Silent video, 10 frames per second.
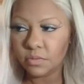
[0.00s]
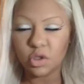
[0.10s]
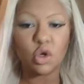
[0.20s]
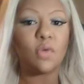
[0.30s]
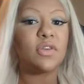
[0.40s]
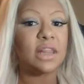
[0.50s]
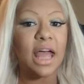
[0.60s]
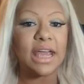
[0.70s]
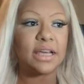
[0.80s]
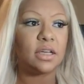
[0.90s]
So if you'd
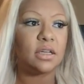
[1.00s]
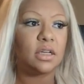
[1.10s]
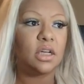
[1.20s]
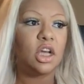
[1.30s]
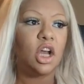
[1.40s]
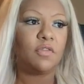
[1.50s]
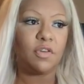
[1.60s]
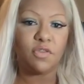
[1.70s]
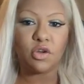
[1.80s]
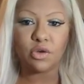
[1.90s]
like
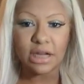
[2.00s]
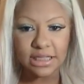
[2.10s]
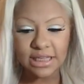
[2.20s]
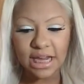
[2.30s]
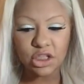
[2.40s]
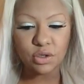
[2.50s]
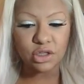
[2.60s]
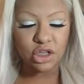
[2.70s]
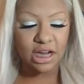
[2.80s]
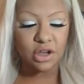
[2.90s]
for further insights, you
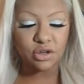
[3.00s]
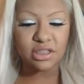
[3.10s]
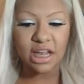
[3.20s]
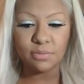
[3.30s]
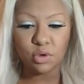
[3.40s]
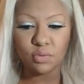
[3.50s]
can check out your Sun, Moon,